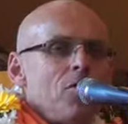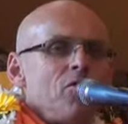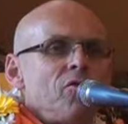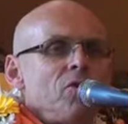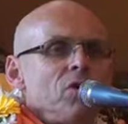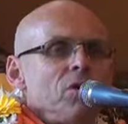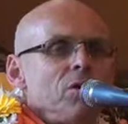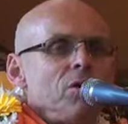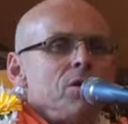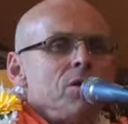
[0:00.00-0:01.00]

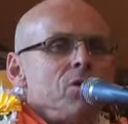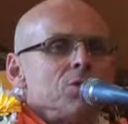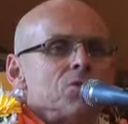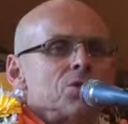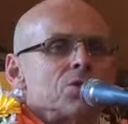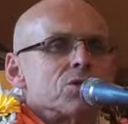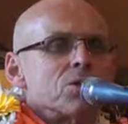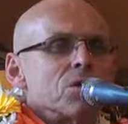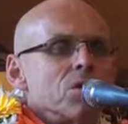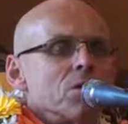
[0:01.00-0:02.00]
for
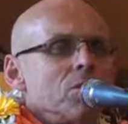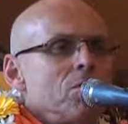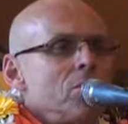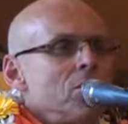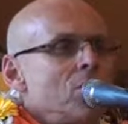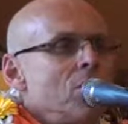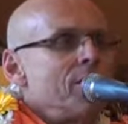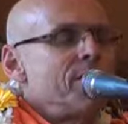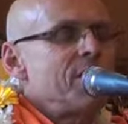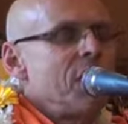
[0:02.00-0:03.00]
those who grew
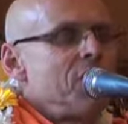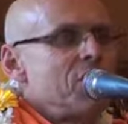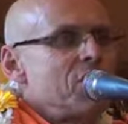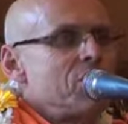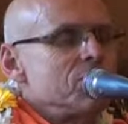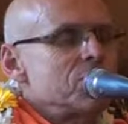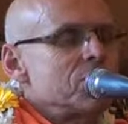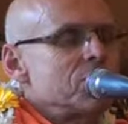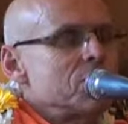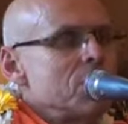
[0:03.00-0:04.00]
up in other
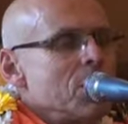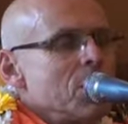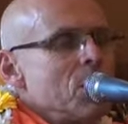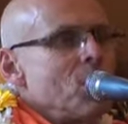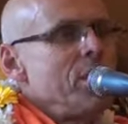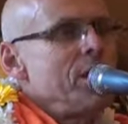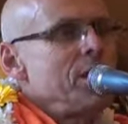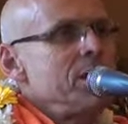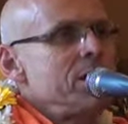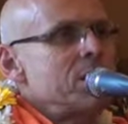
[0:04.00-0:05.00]
cultures,
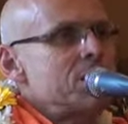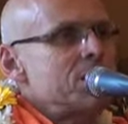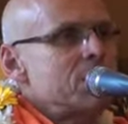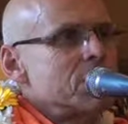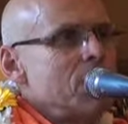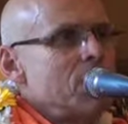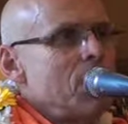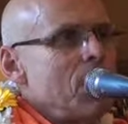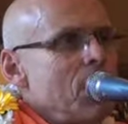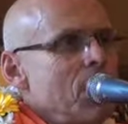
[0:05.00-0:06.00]
when this
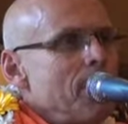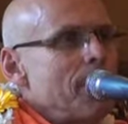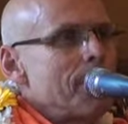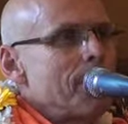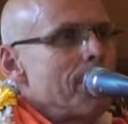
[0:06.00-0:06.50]
um,